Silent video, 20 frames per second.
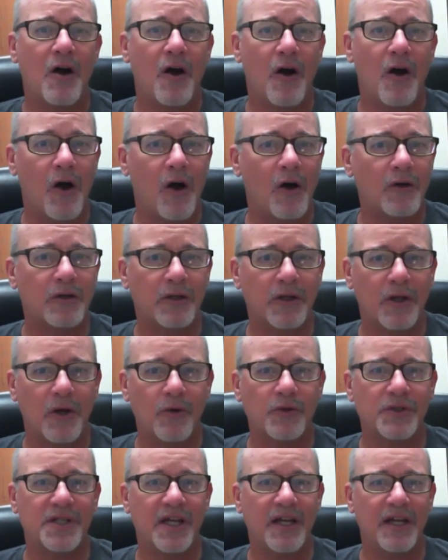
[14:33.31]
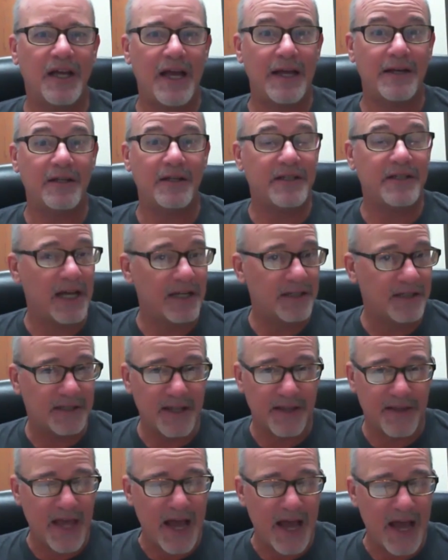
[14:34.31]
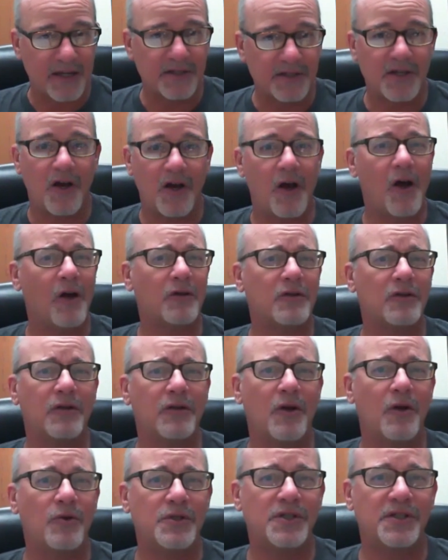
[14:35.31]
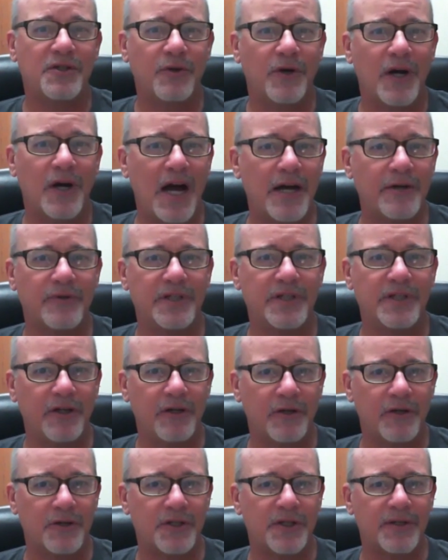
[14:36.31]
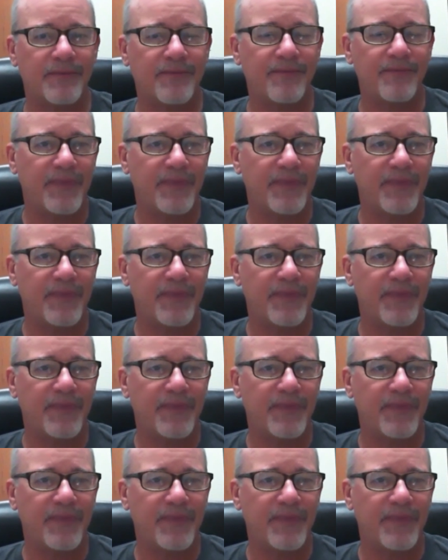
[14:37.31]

all close, and Ted Stathakis, all close to one hundred years,